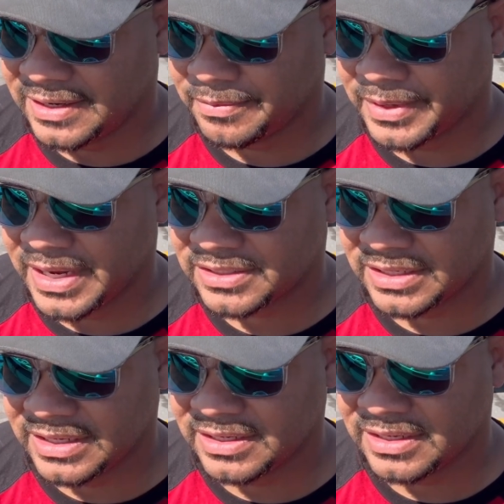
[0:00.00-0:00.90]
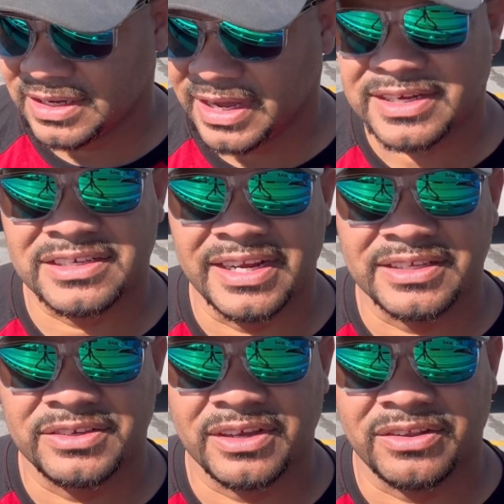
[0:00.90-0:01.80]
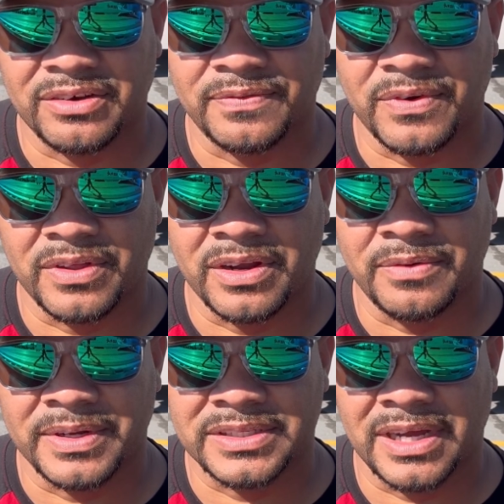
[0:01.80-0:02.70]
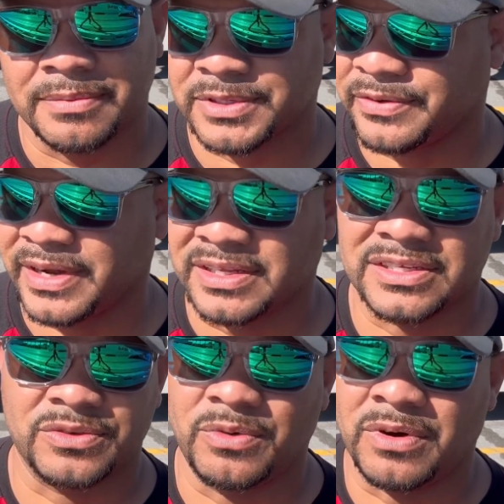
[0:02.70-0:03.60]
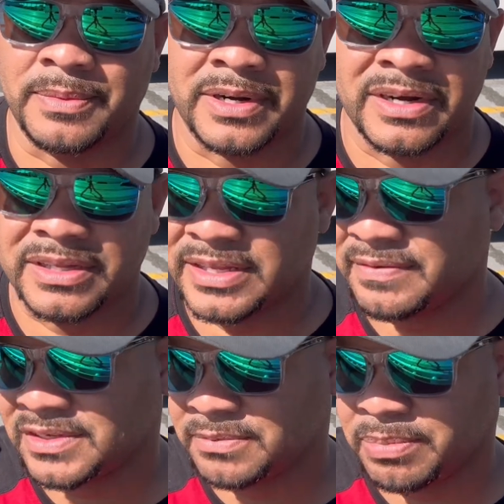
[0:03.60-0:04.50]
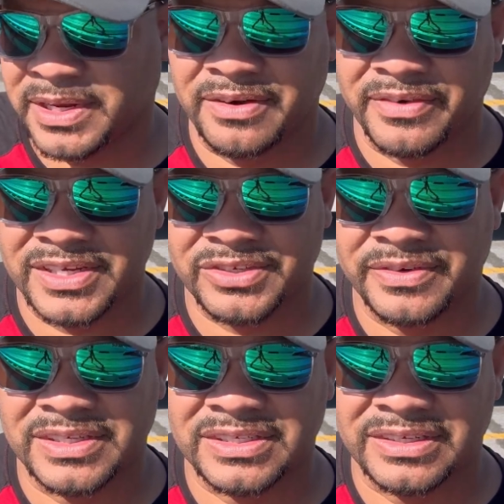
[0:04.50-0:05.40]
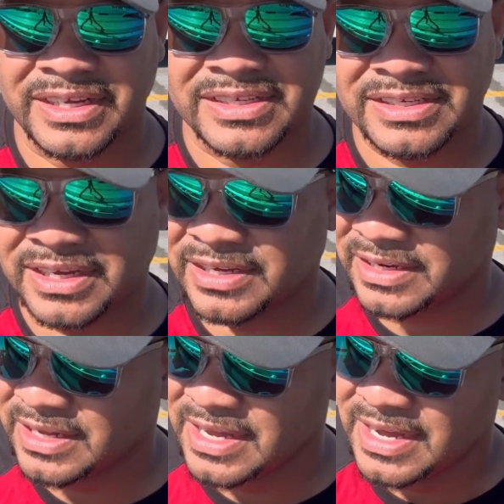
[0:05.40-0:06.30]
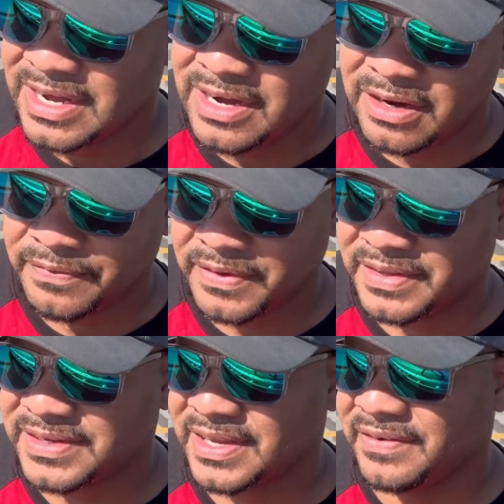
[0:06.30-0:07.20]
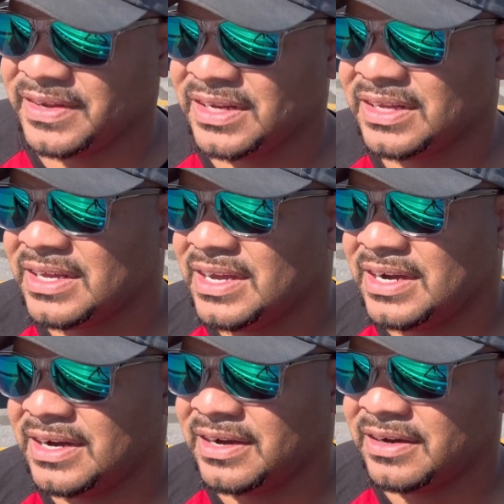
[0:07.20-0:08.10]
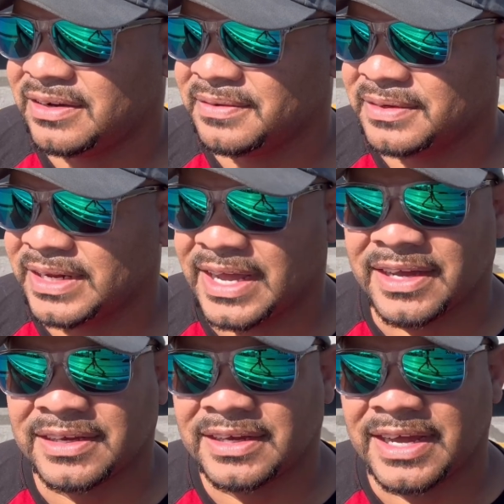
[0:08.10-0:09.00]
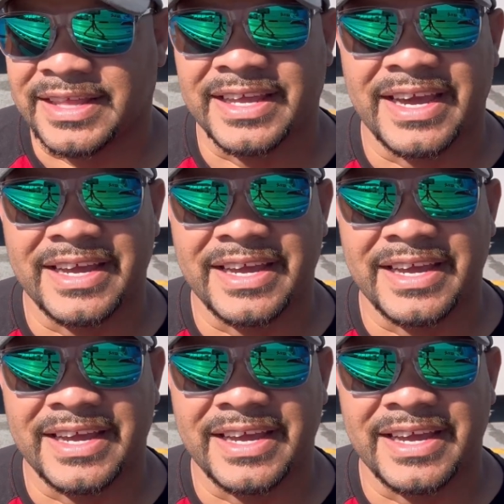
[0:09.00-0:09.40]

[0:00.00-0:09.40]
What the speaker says: We actually and I took a 34 there one time. It's great. There's a Walmart, Harley Davidson, plenty of restaurants on that side of 57, and I think